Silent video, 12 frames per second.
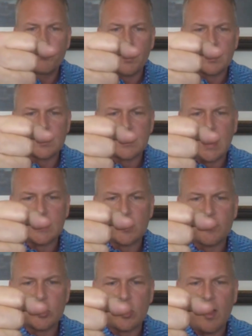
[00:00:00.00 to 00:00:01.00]
but the size
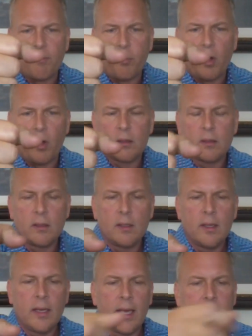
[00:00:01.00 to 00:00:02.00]
of a softball.
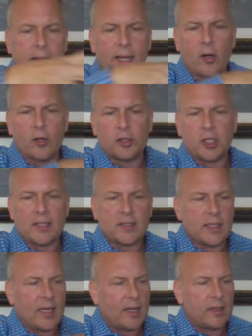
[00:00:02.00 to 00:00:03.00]
And I go,
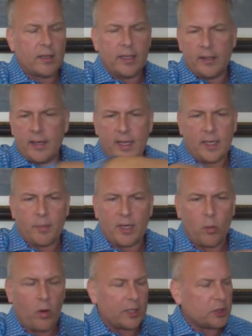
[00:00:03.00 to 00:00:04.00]
Justin, and
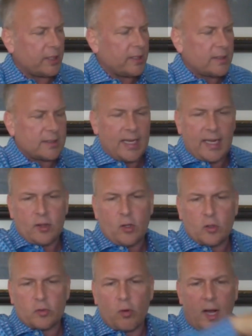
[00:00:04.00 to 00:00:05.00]
anybody watching, take
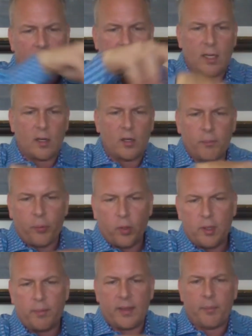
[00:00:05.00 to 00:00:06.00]
those rocks out and
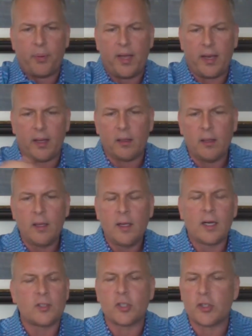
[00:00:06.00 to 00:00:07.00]
put them in the pail
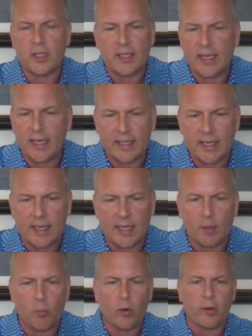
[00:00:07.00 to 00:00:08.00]
until you can't get
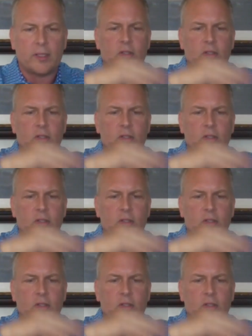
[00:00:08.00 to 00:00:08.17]
any more